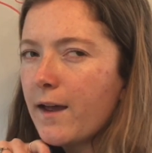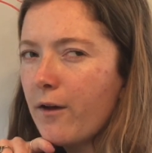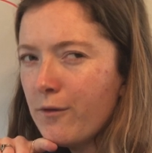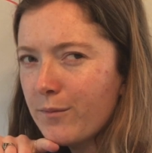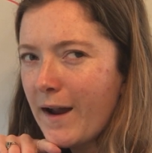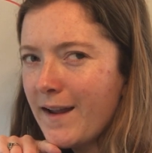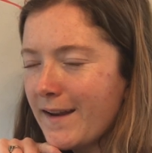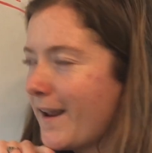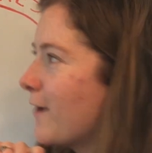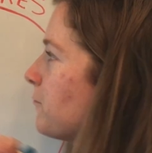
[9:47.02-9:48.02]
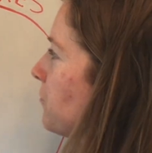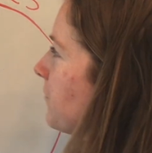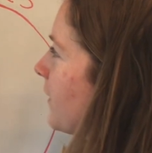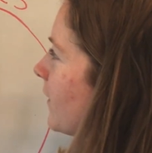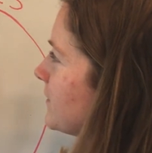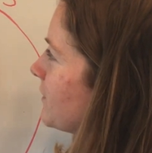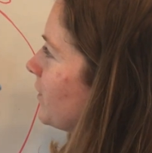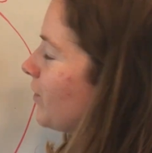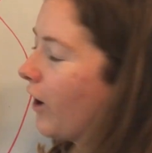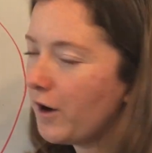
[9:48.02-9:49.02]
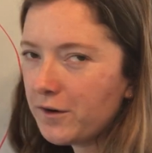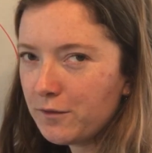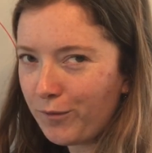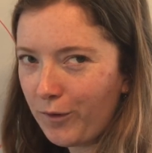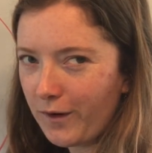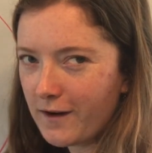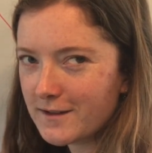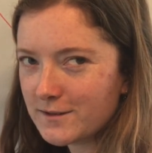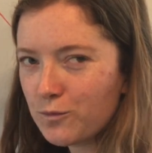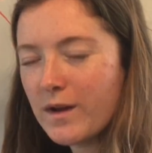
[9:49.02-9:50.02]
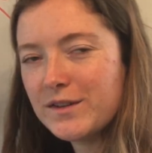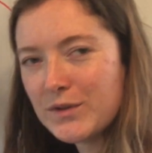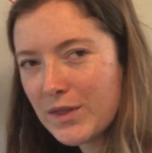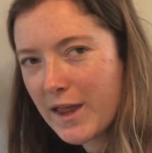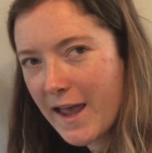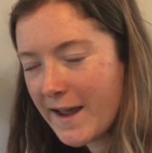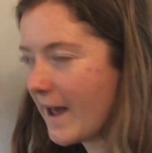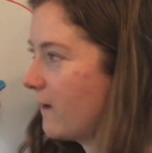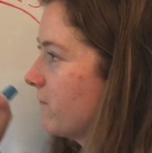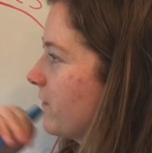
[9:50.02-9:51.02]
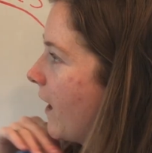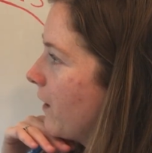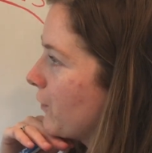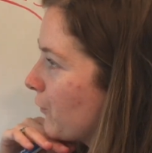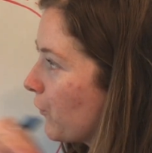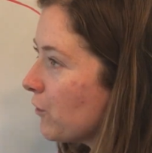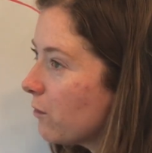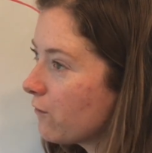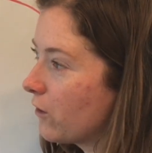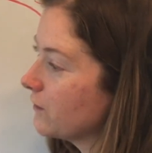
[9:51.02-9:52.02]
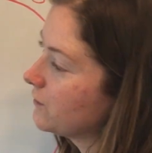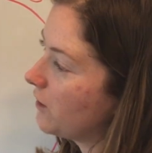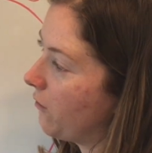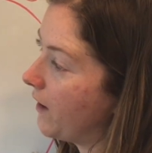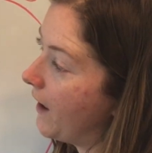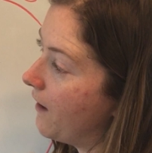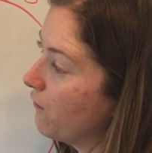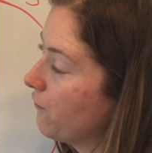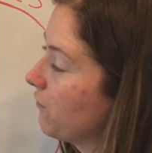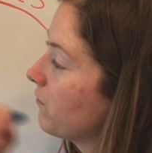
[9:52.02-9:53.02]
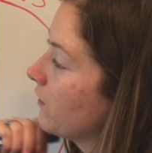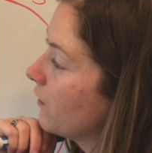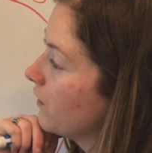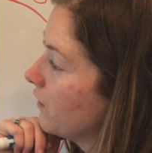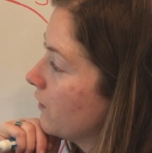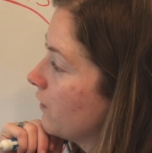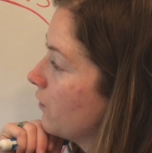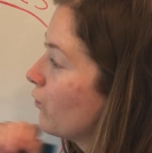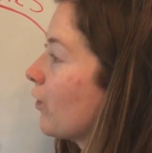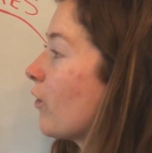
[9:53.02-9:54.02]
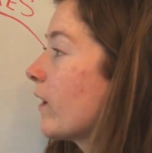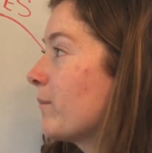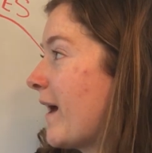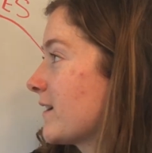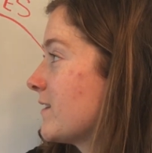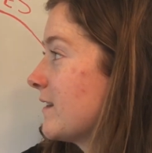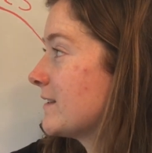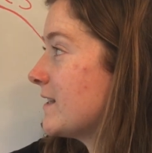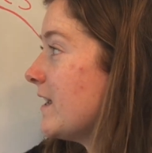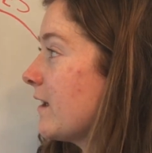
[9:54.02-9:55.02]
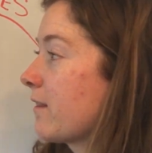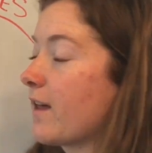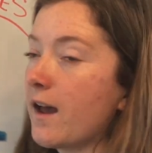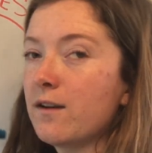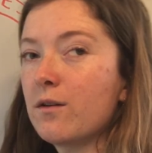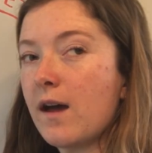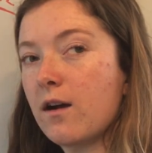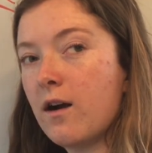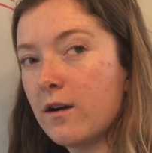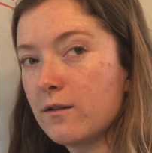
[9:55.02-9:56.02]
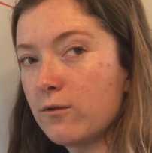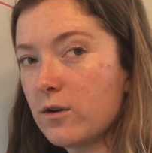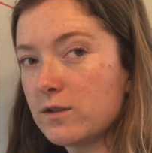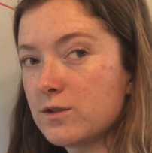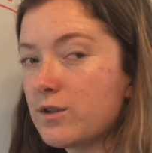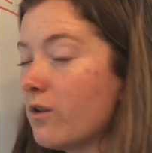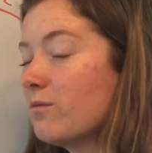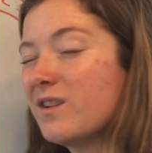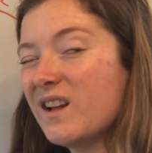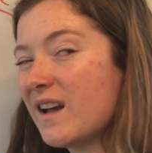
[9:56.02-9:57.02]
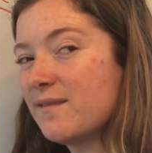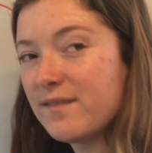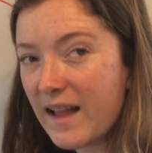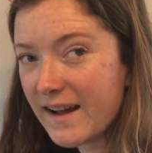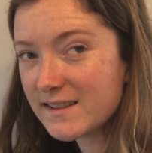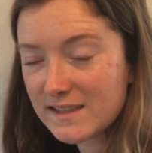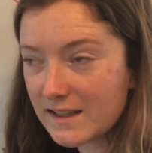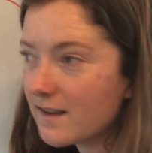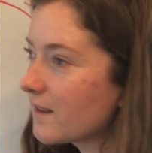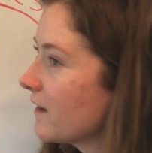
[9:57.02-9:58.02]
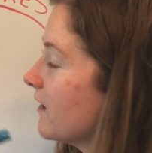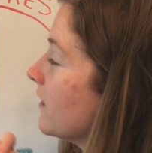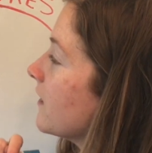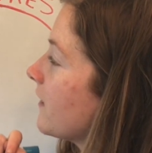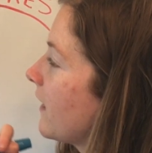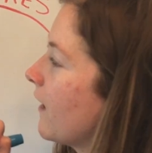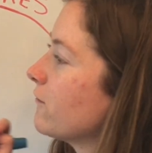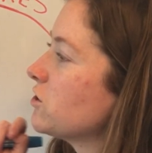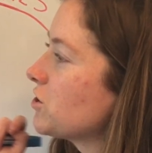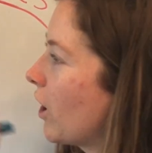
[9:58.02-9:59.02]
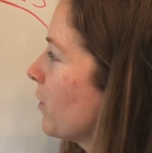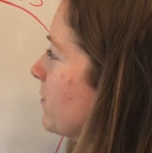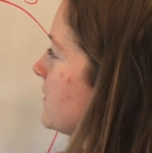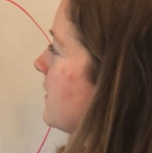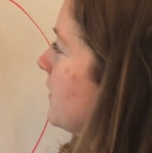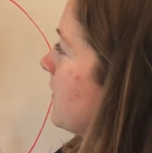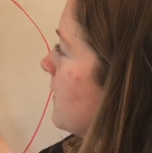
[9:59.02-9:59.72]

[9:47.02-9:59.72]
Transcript: All right, and moving on to carnivores. What do they have that herbivores don't have? Well, going back to the teeth, I know that carnivores don't really have flat teeth. They have sharp teeth.